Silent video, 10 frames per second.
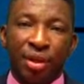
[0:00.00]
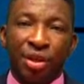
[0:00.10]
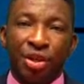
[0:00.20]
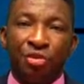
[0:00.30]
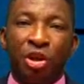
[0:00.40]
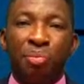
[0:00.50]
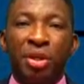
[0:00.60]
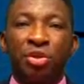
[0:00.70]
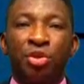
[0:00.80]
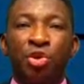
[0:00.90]
Developments
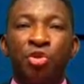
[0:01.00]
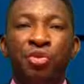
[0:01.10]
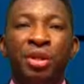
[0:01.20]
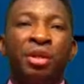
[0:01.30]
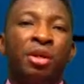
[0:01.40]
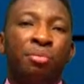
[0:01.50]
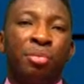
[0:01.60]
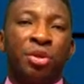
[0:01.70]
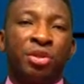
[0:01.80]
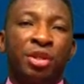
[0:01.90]
on COVID,
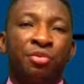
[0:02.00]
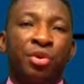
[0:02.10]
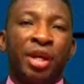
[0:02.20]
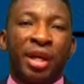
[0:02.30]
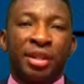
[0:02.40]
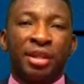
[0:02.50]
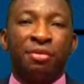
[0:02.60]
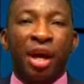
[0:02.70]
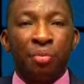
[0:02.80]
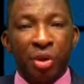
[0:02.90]
positive or negative,
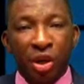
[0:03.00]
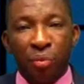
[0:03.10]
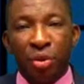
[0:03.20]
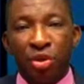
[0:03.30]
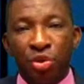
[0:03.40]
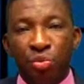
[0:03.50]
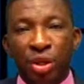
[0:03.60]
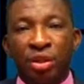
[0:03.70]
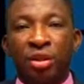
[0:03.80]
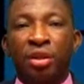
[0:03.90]
have become the new
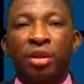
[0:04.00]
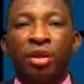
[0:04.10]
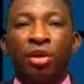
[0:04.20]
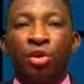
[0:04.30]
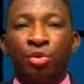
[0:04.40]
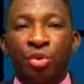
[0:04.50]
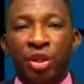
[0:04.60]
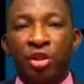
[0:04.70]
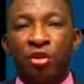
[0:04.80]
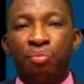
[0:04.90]
risk or
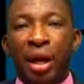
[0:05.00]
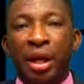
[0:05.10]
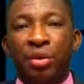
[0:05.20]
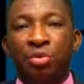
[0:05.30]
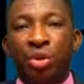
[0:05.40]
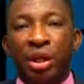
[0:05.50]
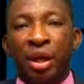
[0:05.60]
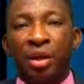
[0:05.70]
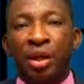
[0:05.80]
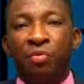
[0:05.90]
risk of binary trigger
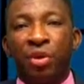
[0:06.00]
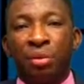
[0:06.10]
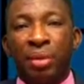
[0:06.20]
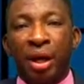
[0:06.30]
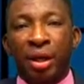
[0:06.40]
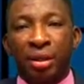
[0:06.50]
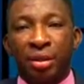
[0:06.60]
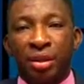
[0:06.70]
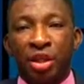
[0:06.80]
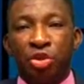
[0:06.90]
for the market,
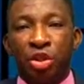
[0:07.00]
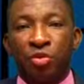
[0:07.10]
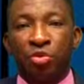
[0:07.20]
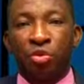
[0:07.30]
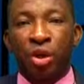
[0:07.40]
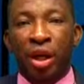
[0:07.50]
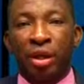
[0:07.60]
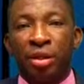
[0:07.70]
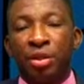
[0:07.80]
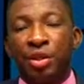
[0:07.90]
said Joseph Stroker,
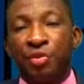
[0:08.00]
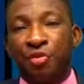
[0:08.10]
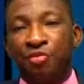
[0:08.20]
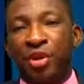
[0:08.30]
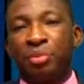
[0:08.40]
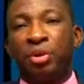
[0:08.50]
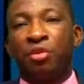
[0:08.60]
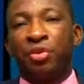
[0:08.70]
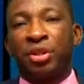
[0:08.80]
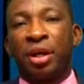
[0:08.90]
Chief Investment
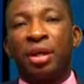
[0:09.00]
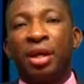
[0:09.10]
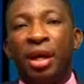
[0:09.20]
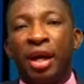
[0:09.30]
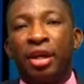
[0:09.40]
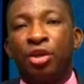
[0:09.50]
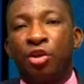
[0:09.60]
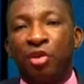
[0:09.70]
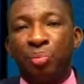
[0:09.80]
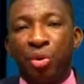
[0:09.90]
Officer at
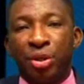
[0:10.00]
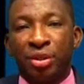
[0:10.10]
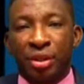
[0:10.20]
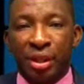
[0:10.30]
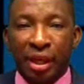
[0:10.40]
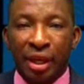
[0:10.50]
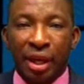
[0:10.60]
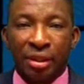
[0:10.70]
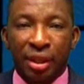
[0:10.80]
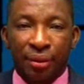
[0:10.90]
Nova Point in
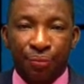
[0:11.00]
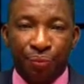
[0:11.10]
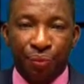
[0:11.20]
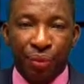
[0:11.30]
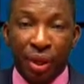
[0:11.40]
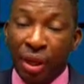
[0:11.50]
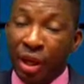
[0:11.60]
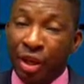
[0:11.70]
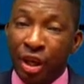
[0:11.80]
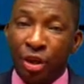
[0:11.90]
Atlanta. A
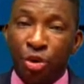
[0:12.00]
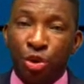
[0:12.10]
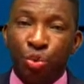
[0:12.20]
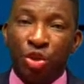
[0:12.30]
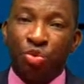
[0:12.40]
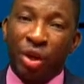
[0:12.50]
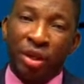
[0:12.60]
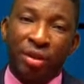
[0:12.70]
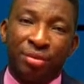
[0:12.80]
year ago, it was trade.